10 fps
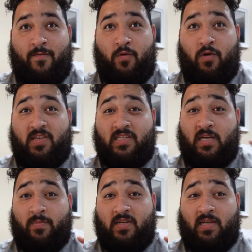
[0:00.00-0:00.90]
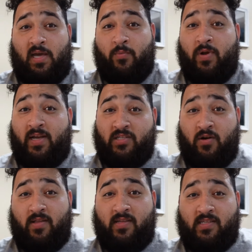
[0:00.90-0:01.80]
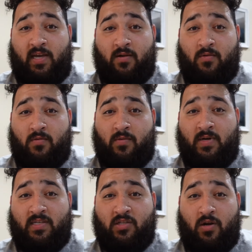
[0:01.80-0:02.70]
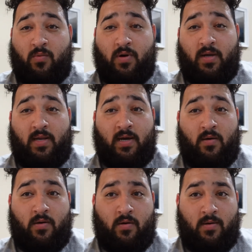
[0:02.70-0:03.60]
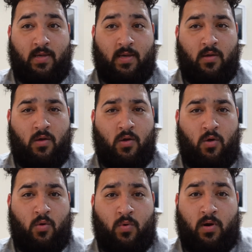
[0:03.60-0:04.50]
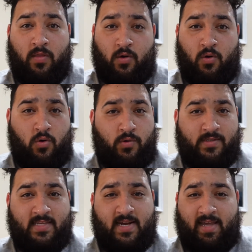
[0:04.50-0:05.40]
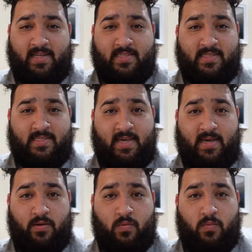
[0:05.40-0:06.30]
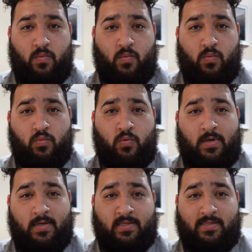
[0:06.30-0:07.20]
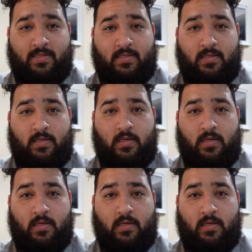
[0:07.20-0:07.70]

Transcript: for the summertime when I started the channel and when I started working out and all that, one of the goals that I had set was